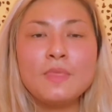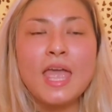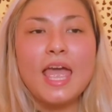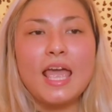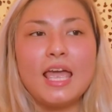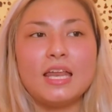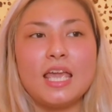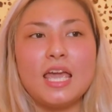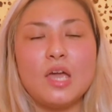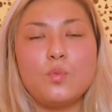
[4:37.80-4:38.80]
And
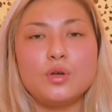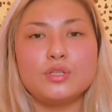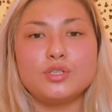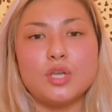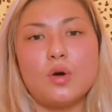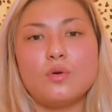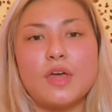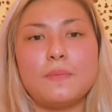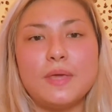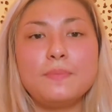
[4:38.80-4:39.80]
it was so
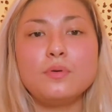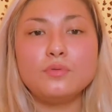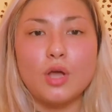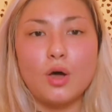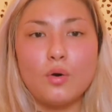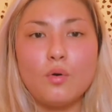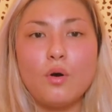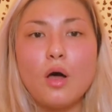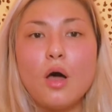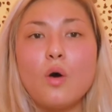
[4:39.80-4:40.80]
that people know
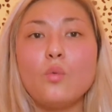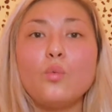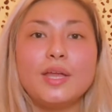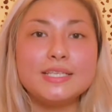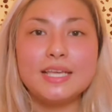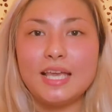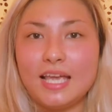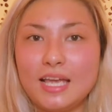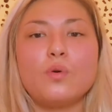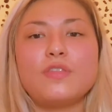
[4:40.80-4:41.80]
when to
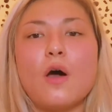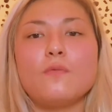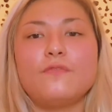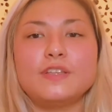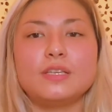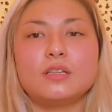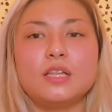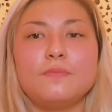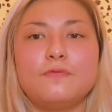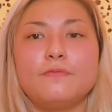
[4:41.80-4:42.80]
eat without physically
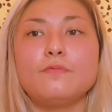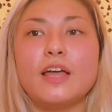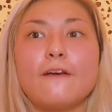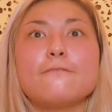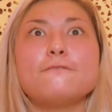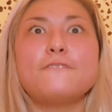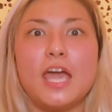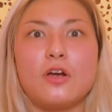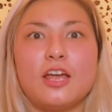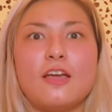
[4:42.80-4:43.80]

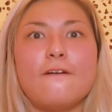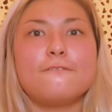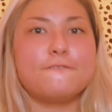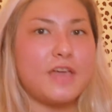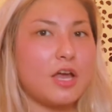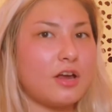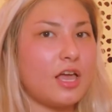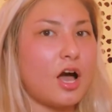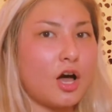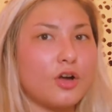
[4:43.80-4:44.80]
very, very
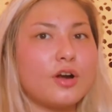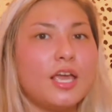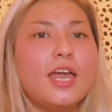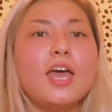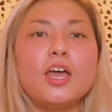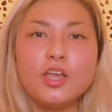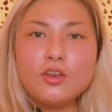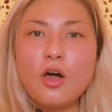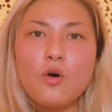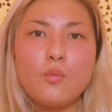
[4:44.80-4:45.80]
hungry.
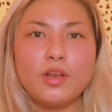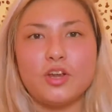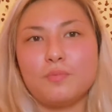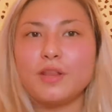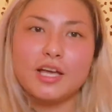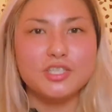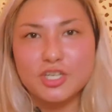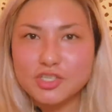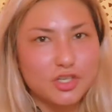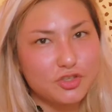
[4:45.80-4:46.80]
When your blood
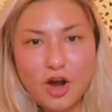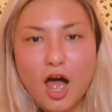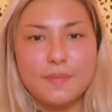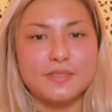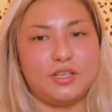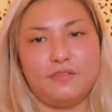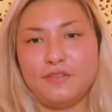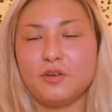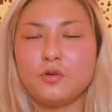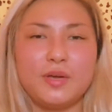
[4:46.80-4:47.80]
sugar drops and you
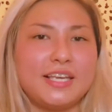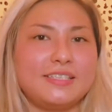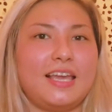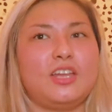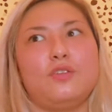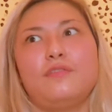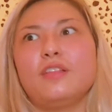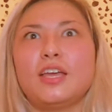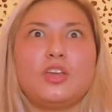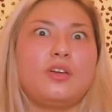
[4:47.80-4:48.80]
feel queasy and you feel
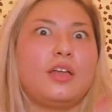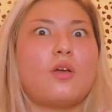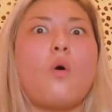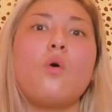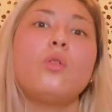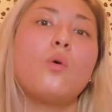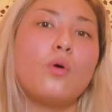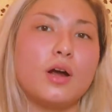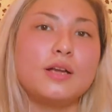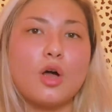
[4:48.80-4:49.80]
like you can eat a whole horse.